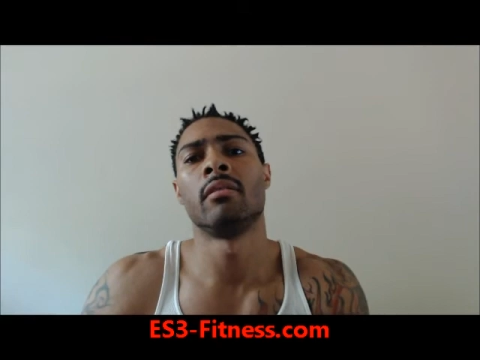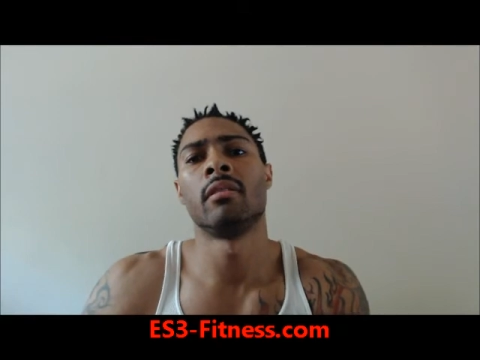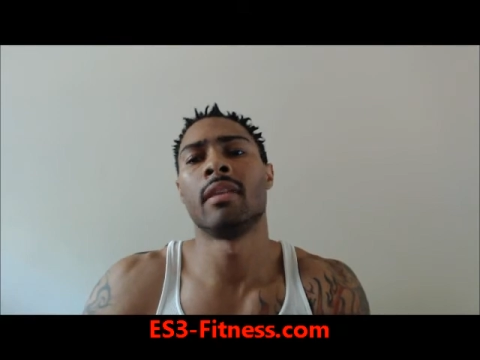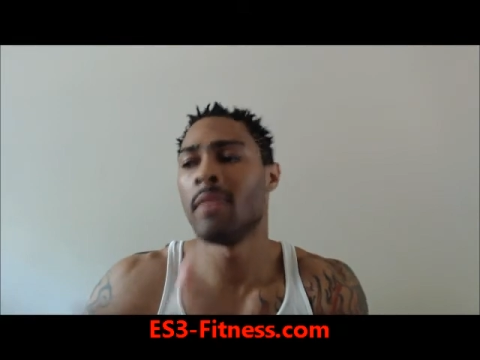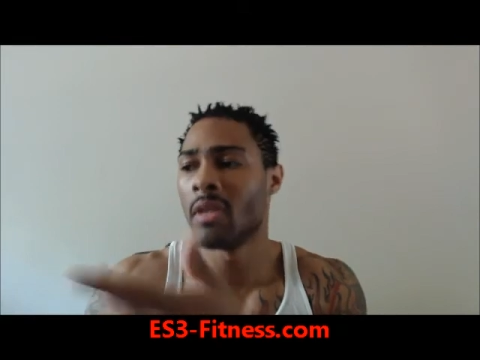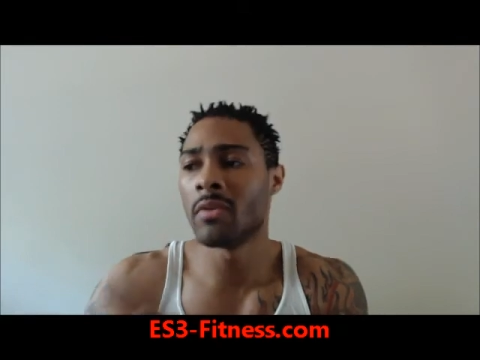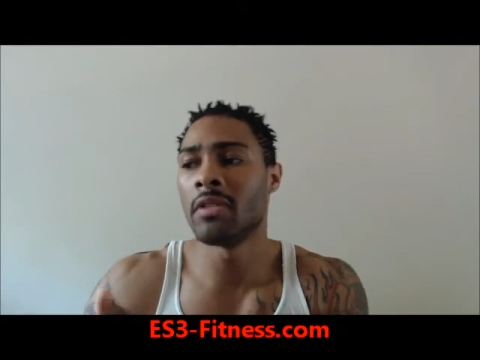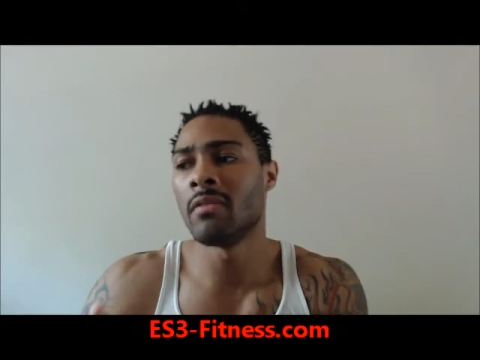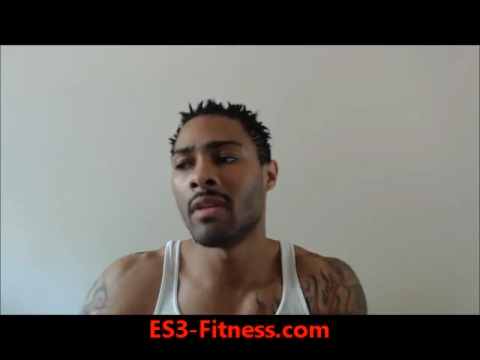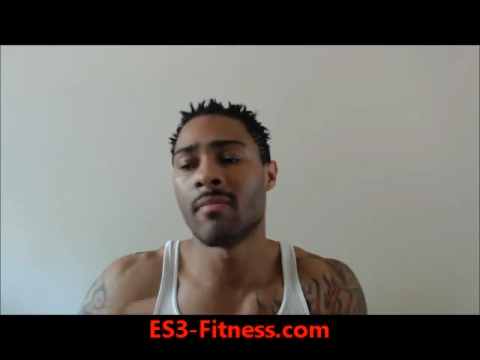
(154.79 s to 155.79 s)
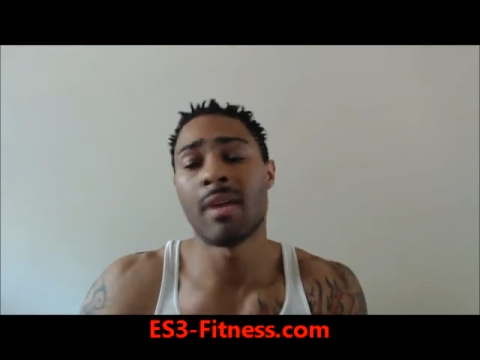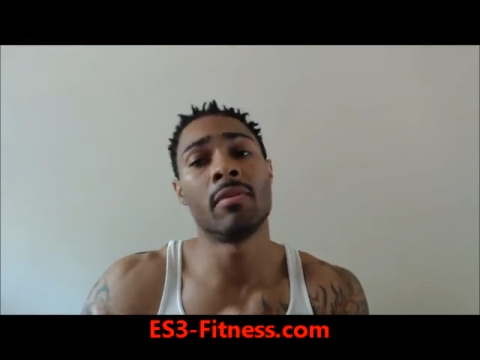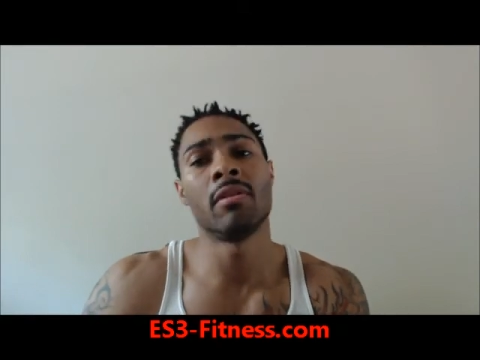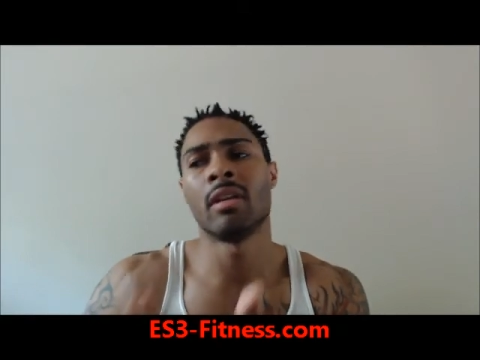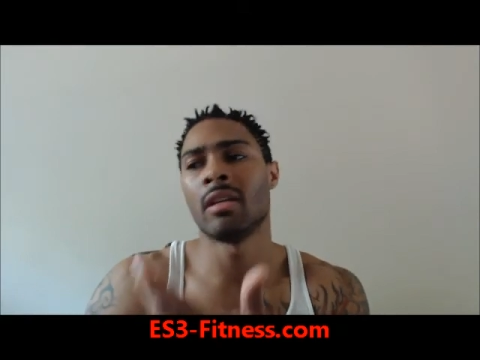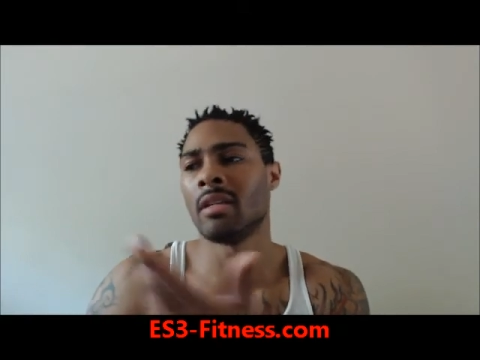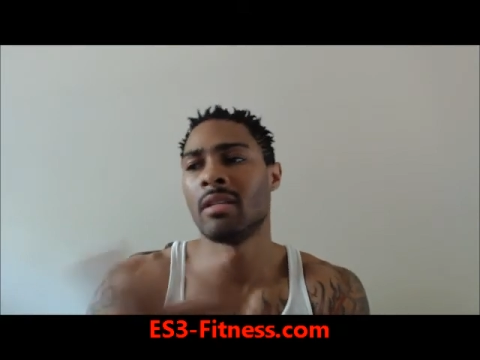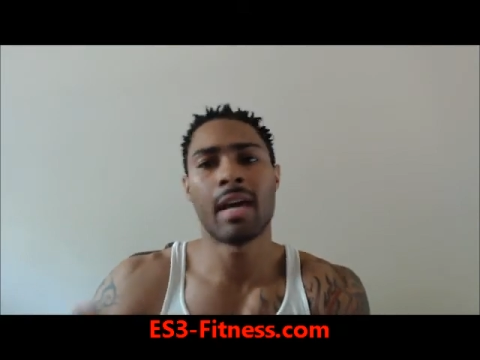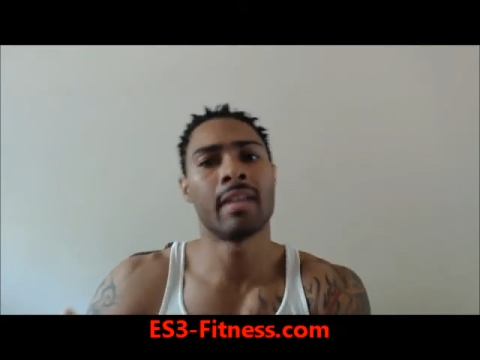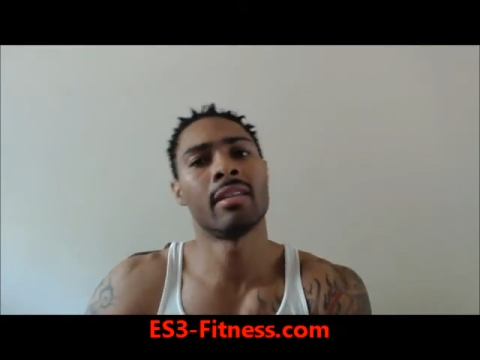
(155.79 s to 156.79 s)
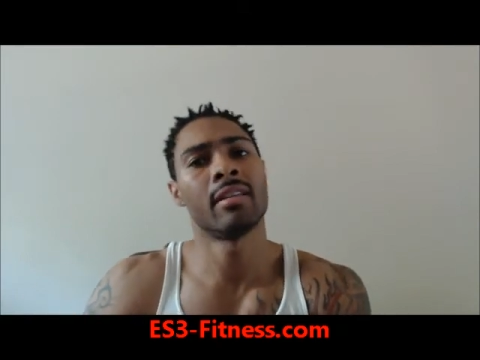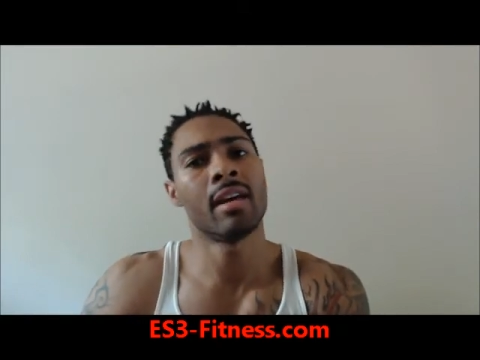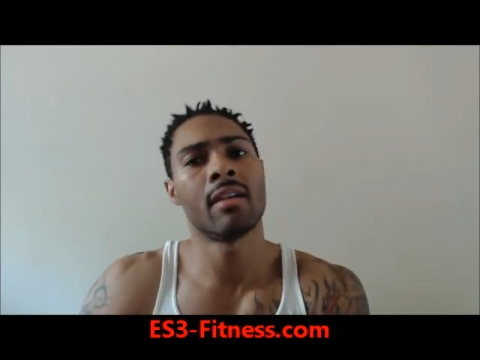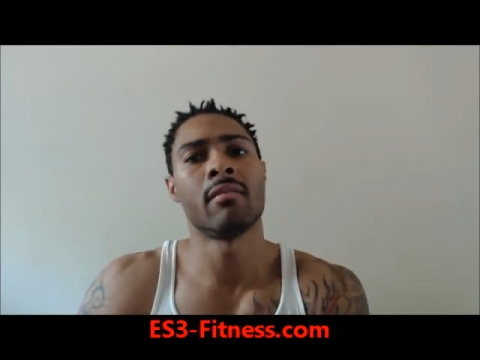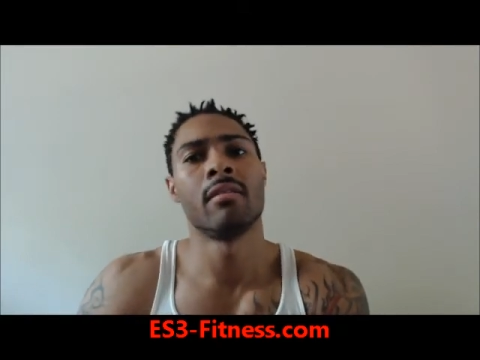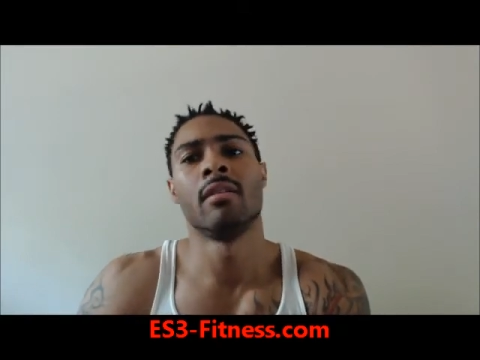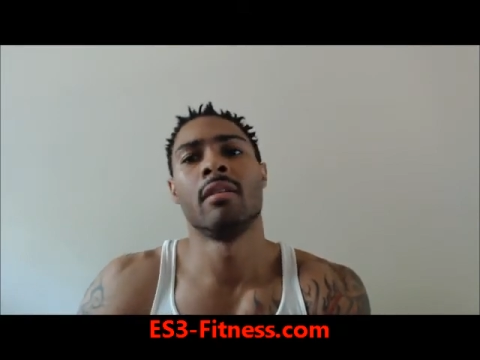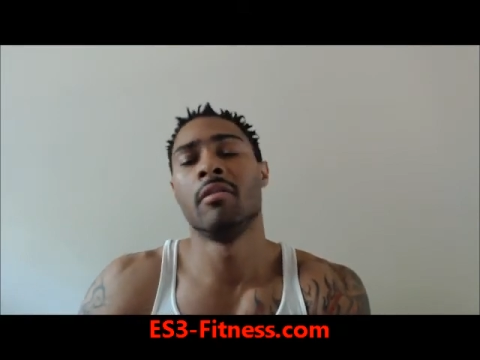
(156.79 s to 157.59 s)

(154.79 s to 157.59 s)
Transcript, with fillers: You know, let me know what you think. Maybe you think these nasty as hell.